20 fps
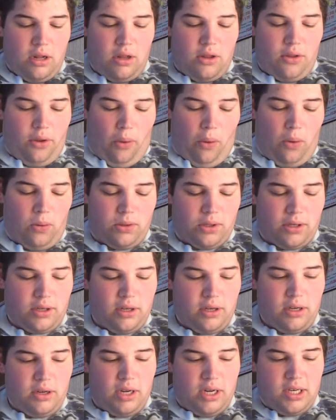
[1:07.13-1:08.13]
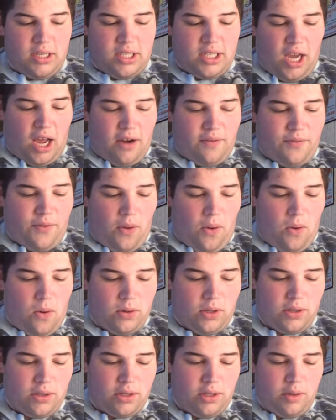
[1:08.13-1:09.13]
The holder, inside of the
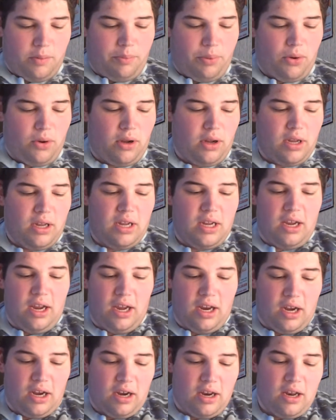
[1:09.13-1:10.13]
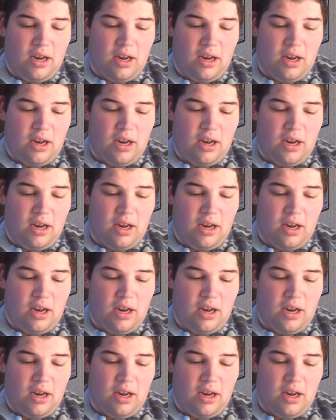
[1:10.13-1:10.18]
holder, you put in